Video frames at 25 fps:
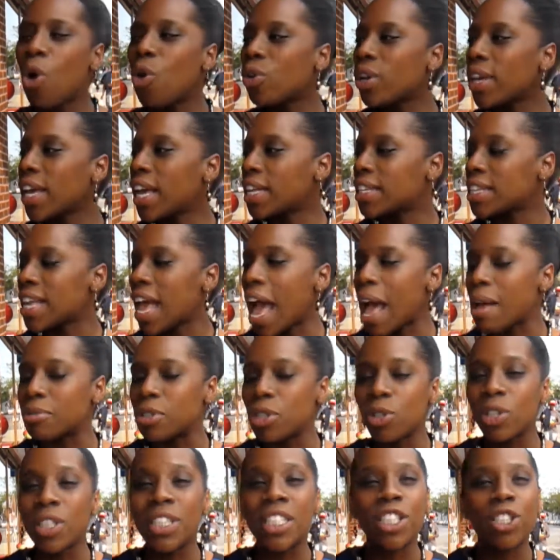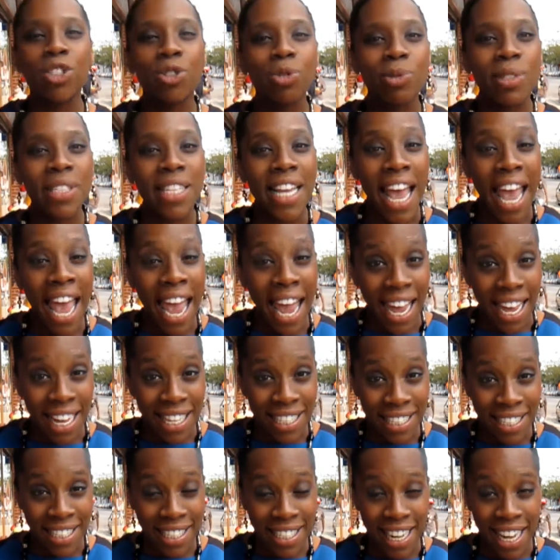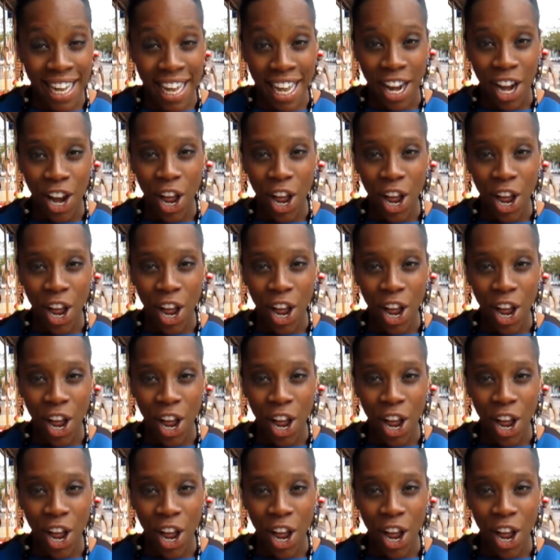Oh, yes, absolutely. Did you taste it?